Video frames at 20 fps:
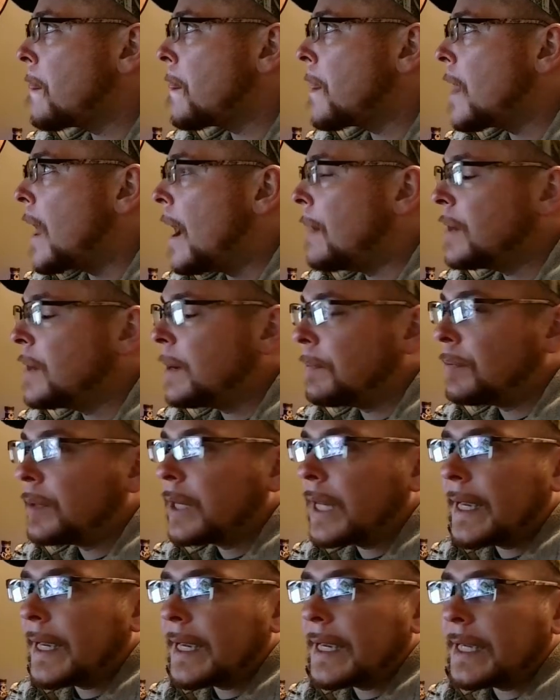I'm going to
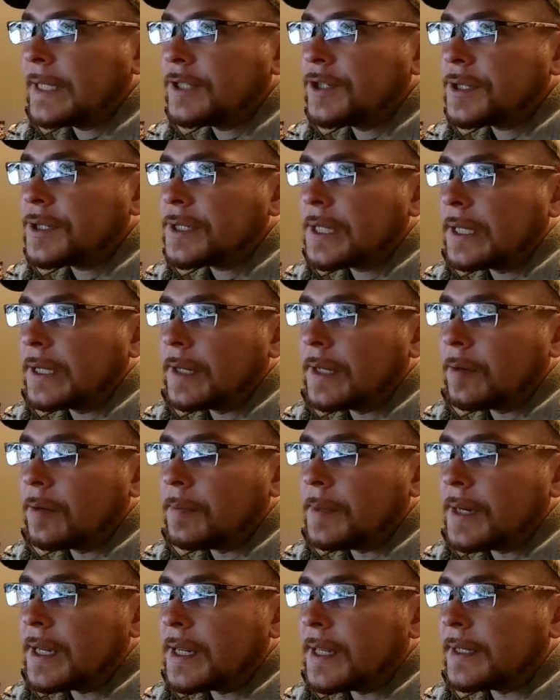play just a little
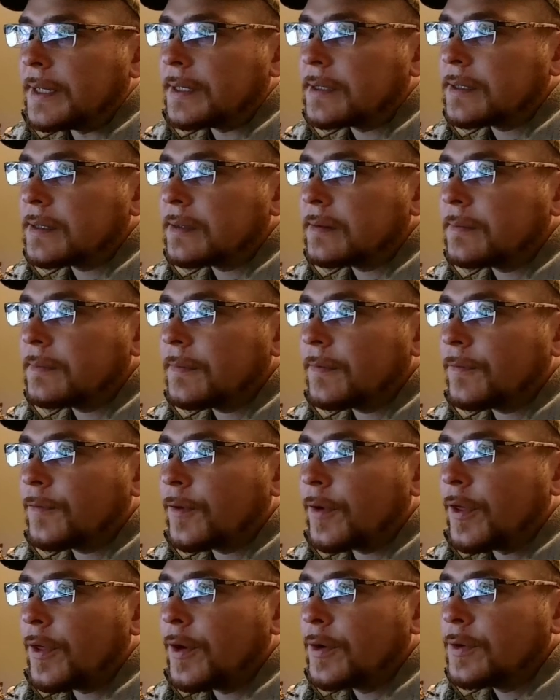bit of this for
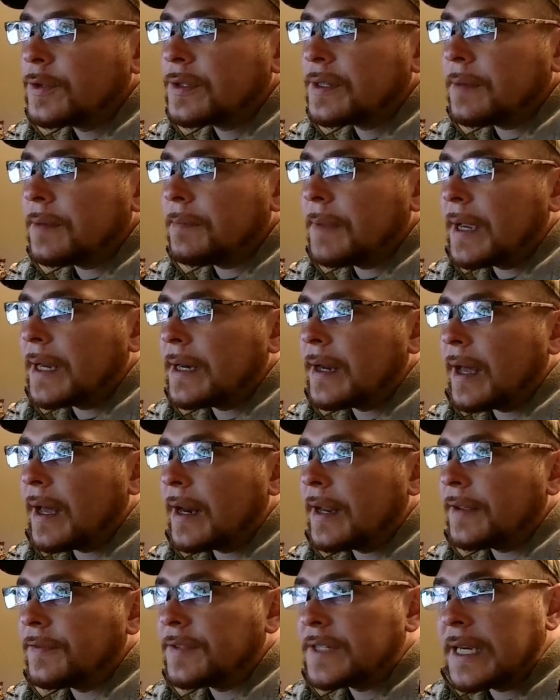those that may not
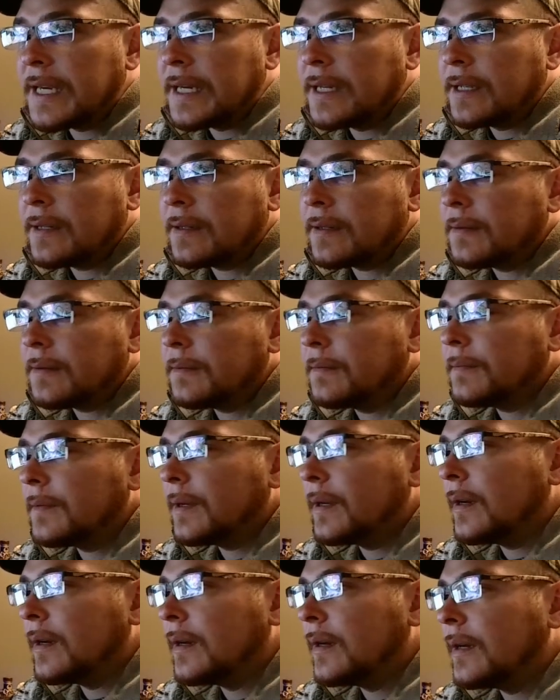have seen it.
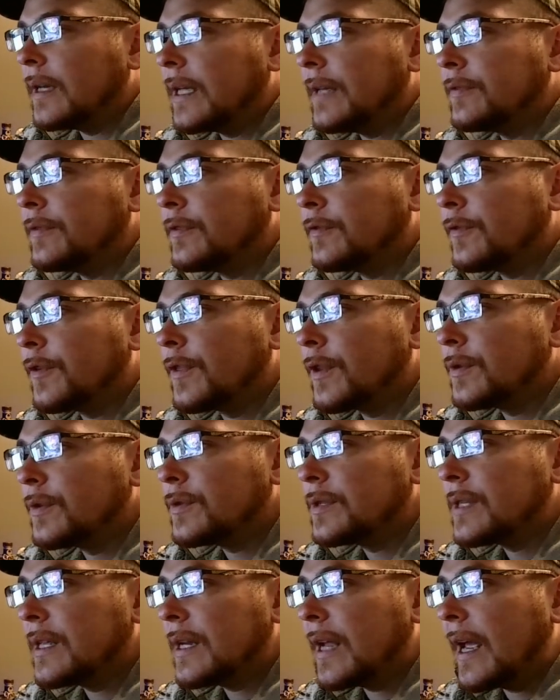Even for those
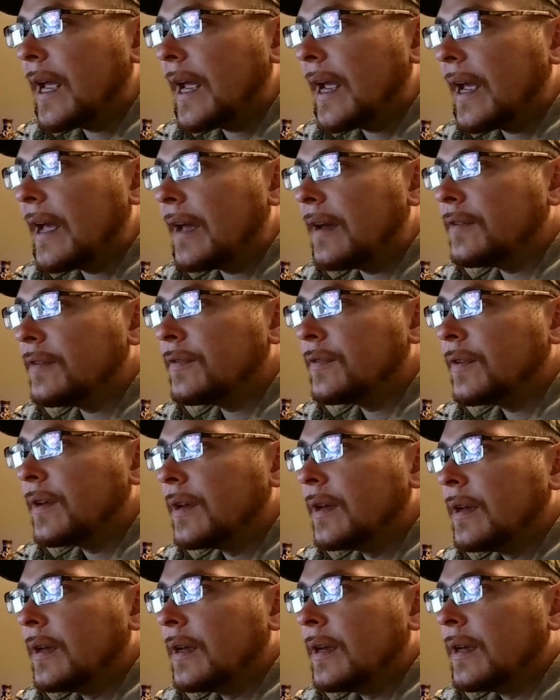that have,
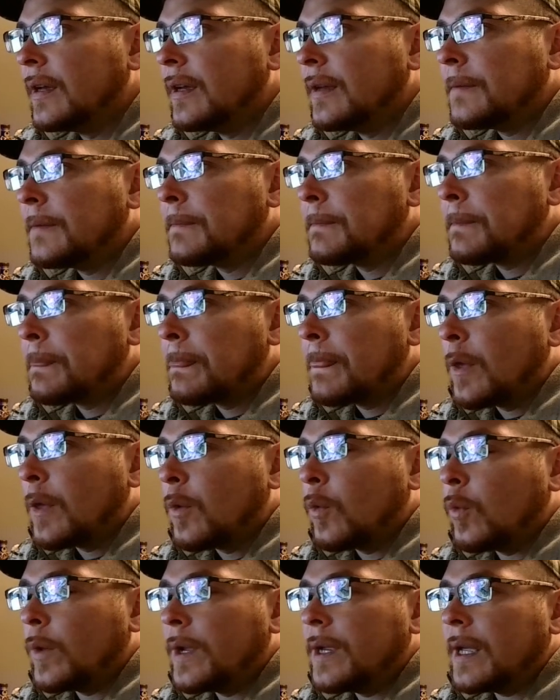
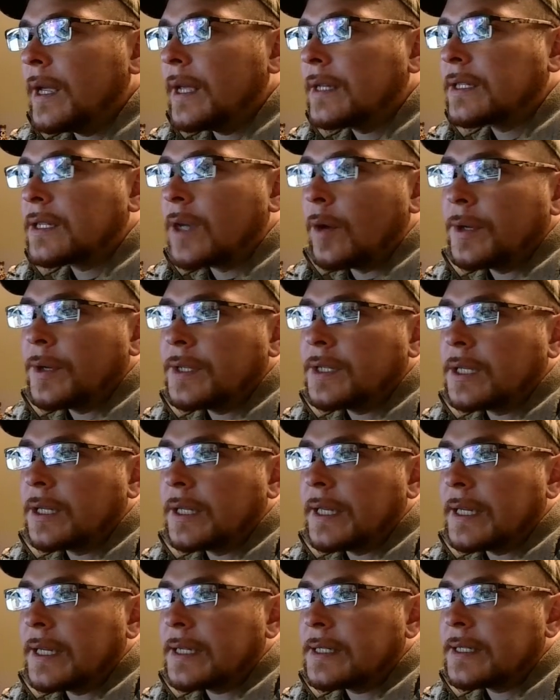it's going to
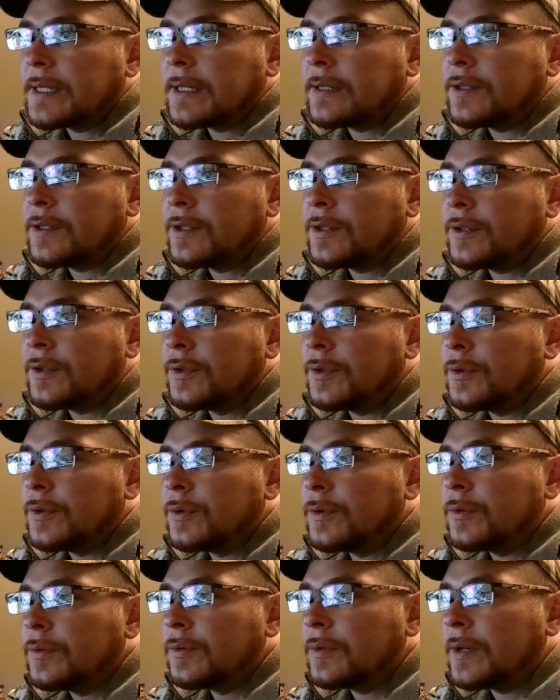lead us into